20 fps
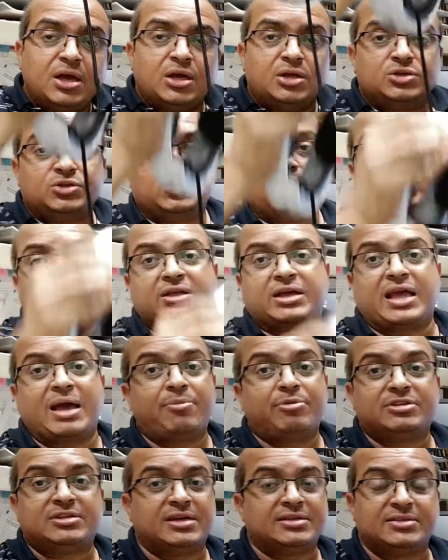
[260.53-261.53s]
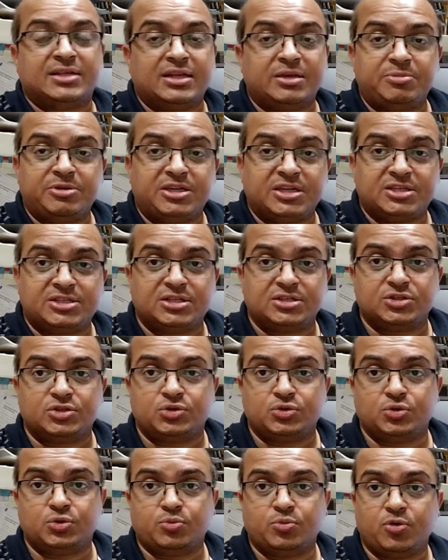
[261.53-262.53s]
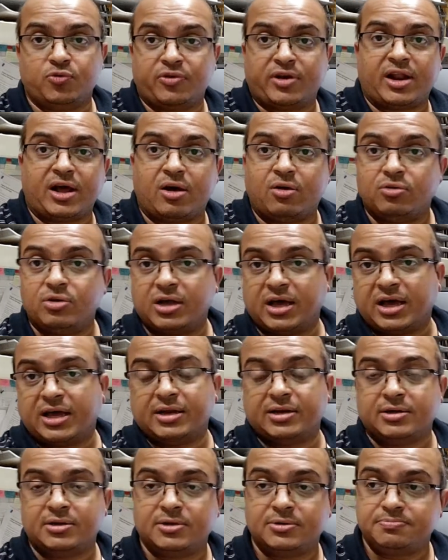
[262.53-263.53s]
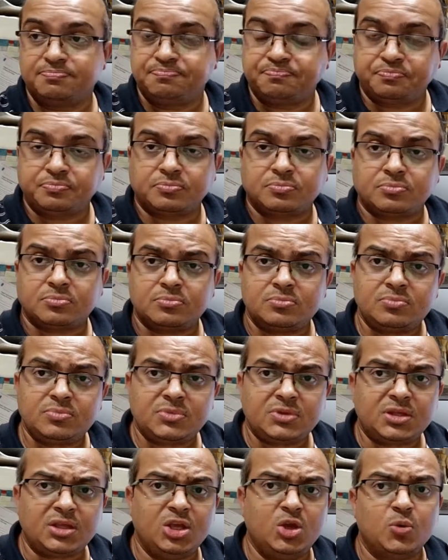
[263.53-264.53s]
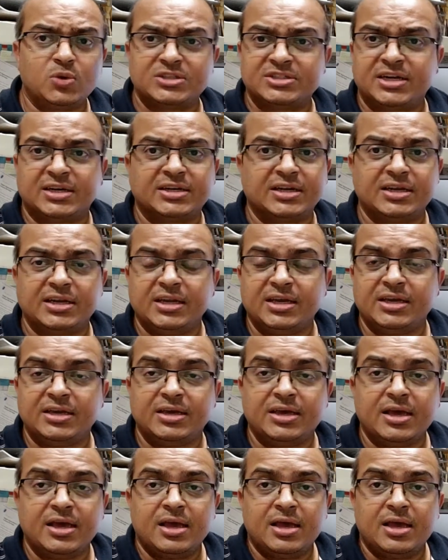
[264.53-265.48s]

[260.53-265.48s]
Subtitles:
So the cables has the limitations to move around, and you certainly